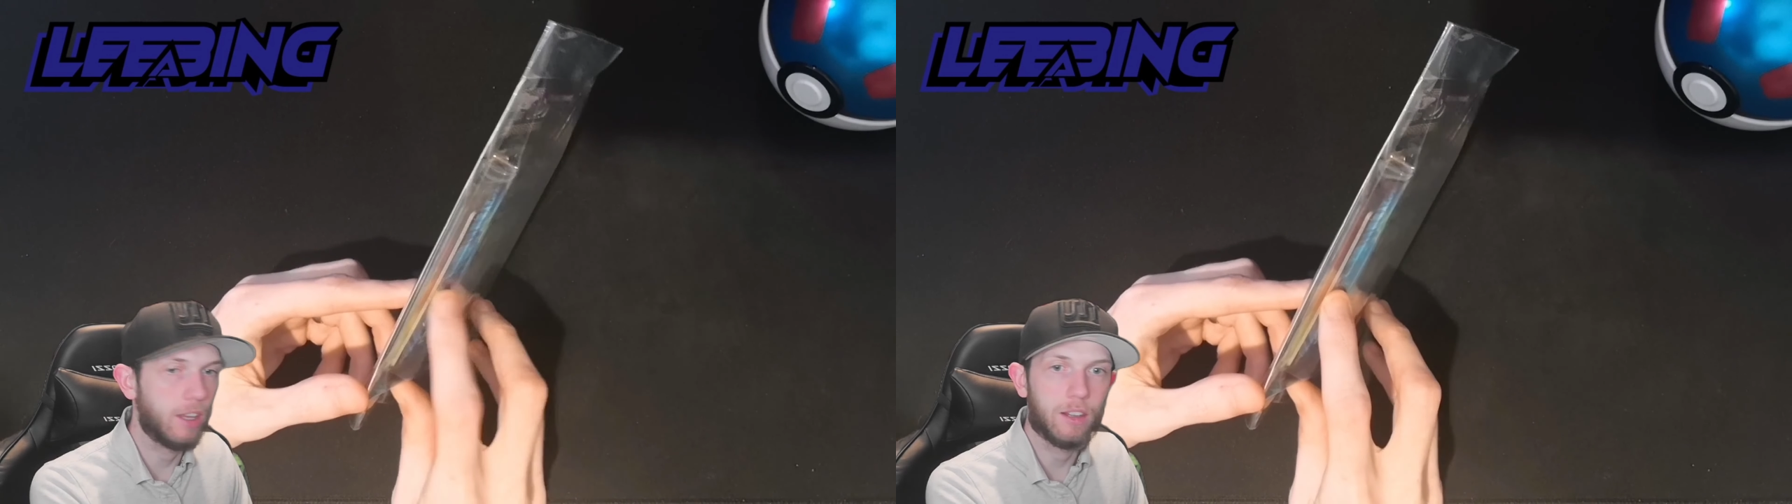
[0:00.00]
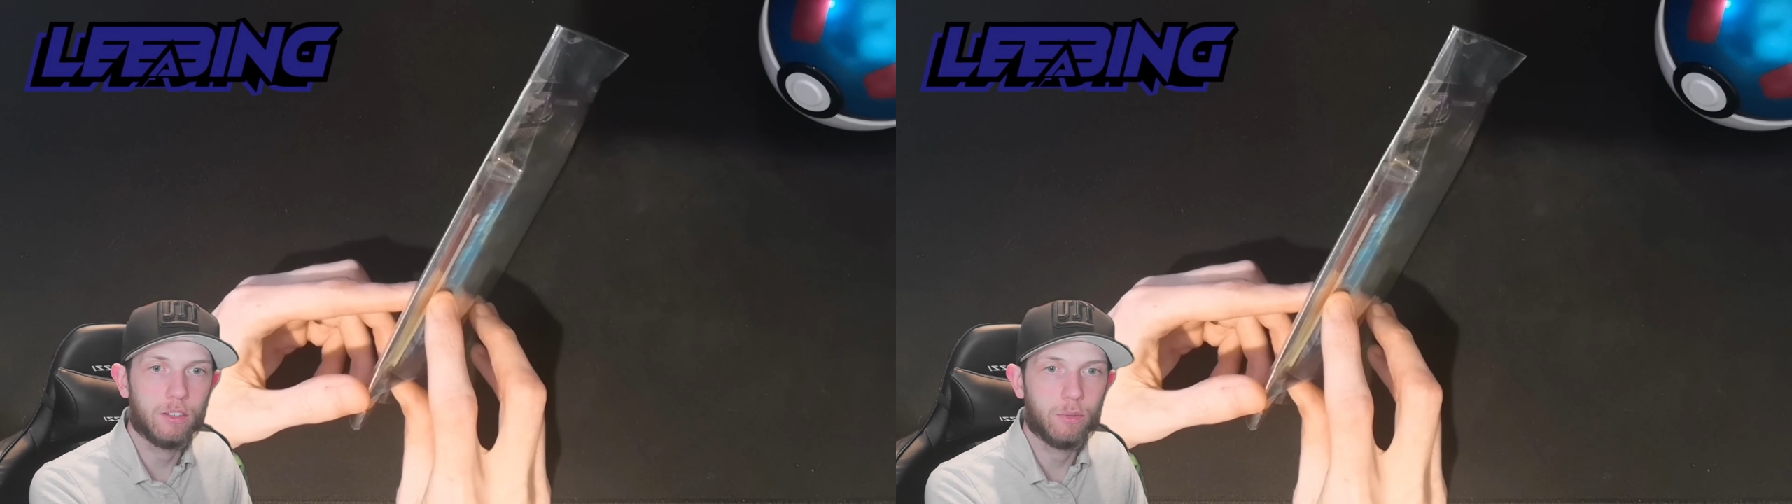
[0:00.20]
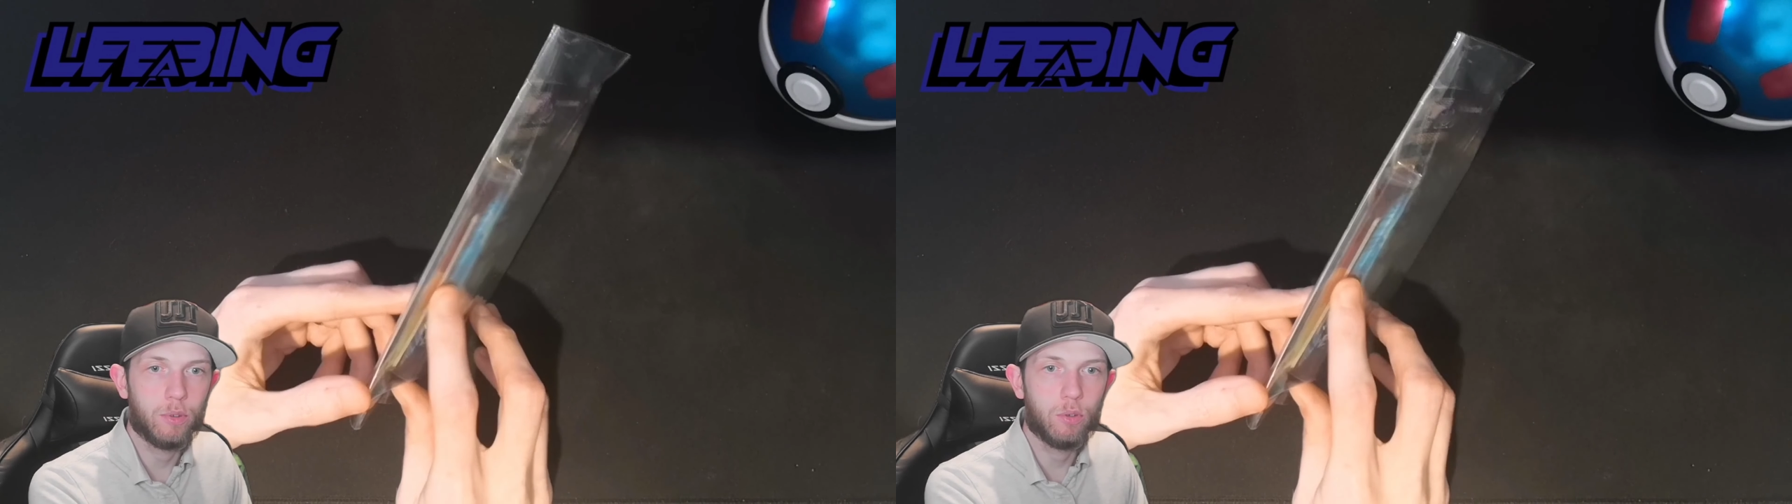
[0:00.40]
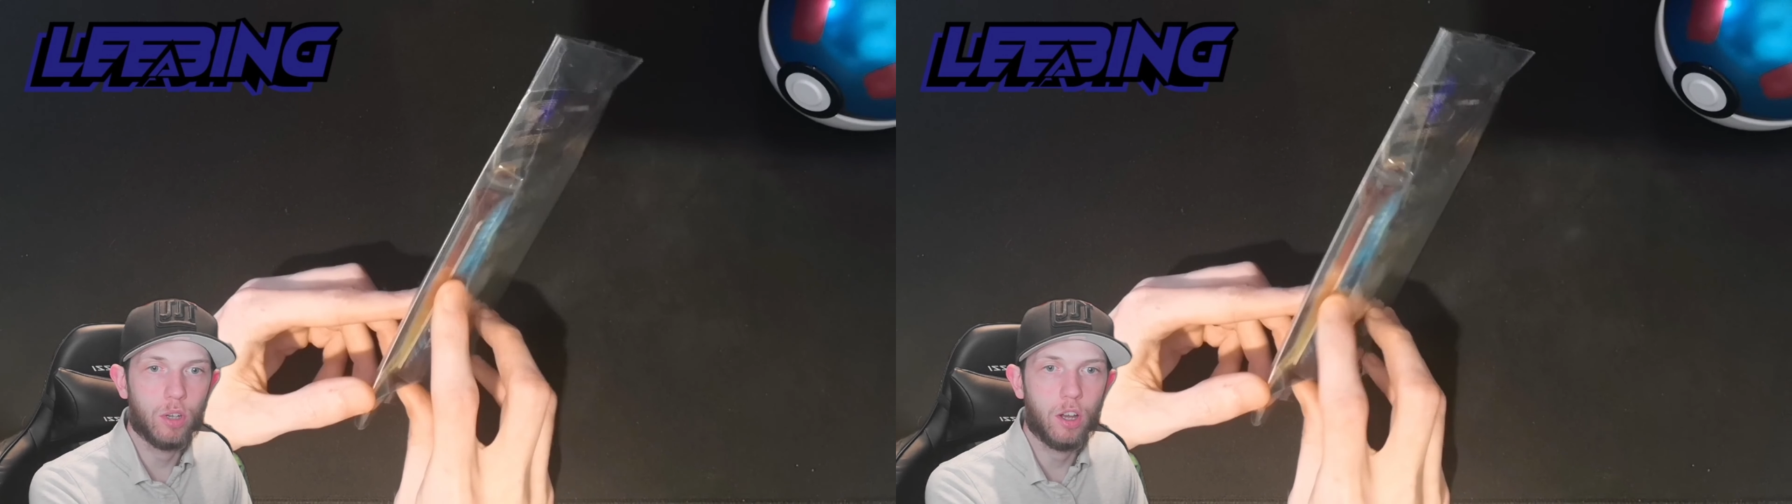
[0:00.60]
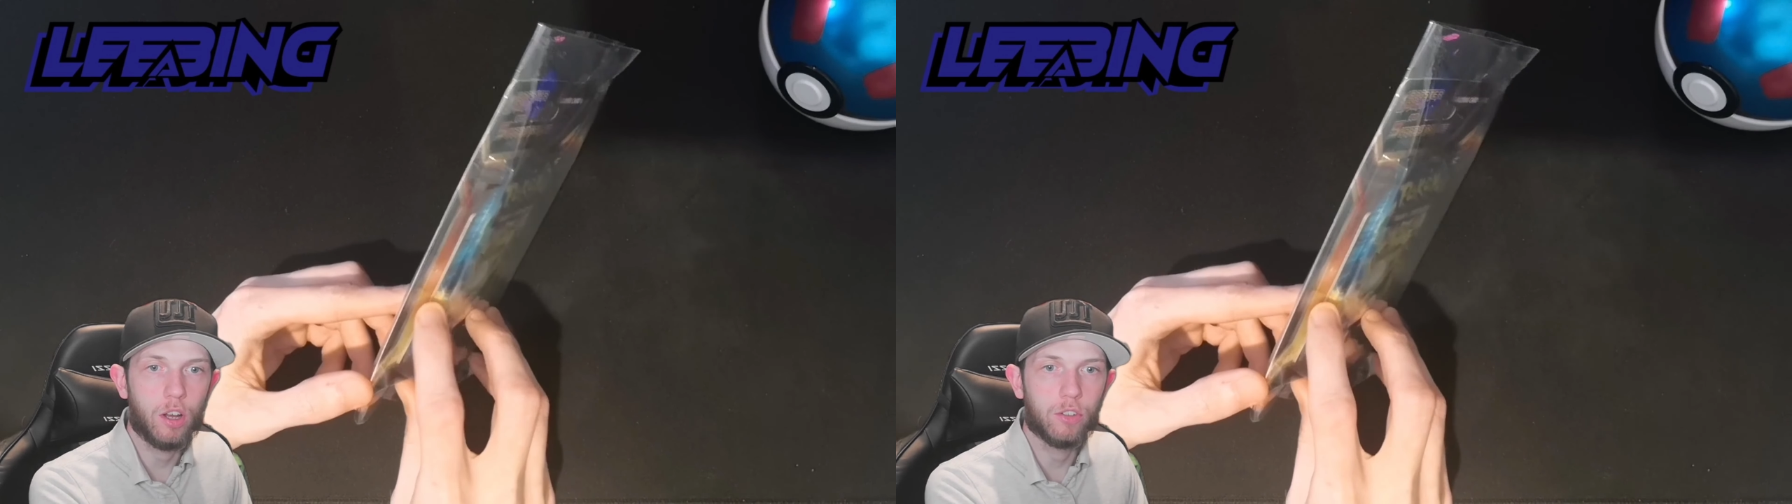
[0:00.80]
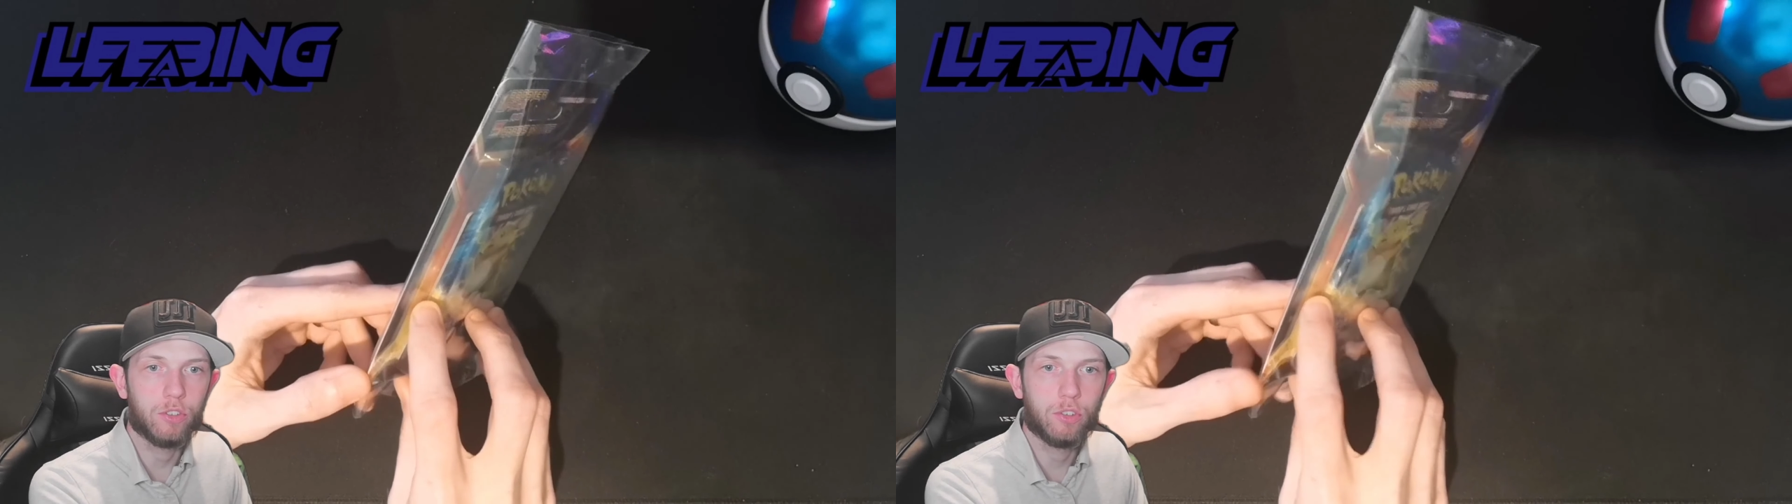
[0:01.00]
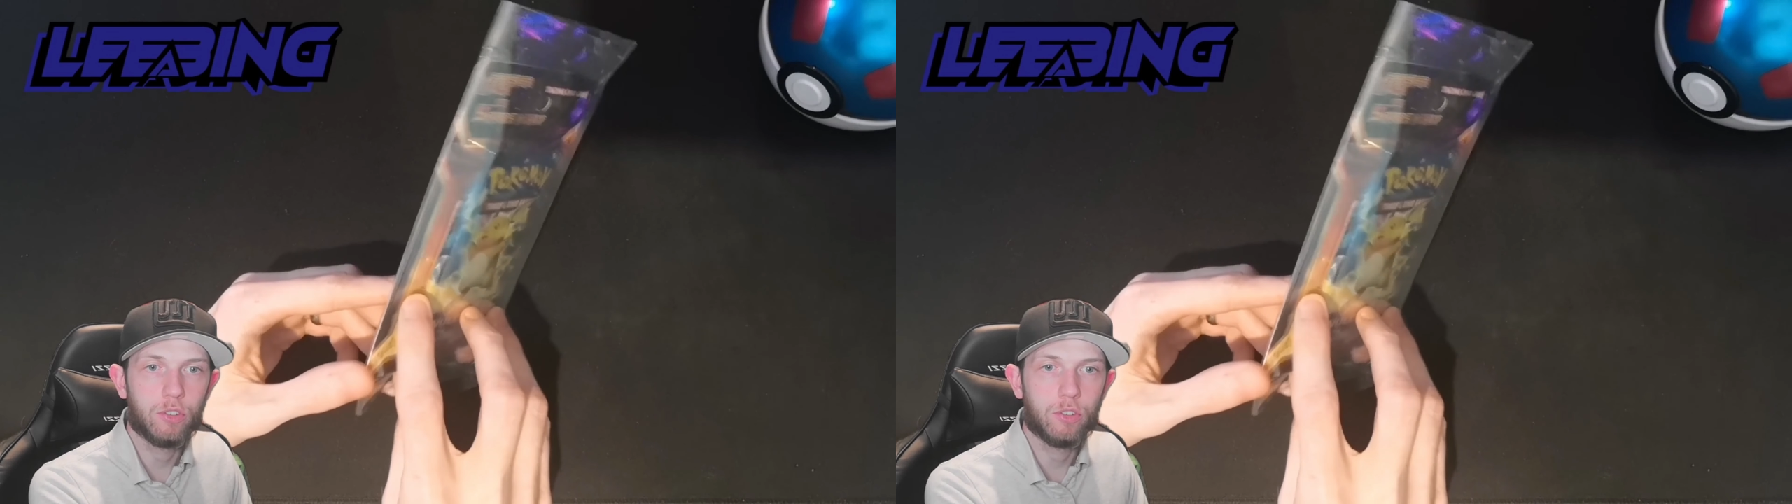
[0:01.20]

there's a few cards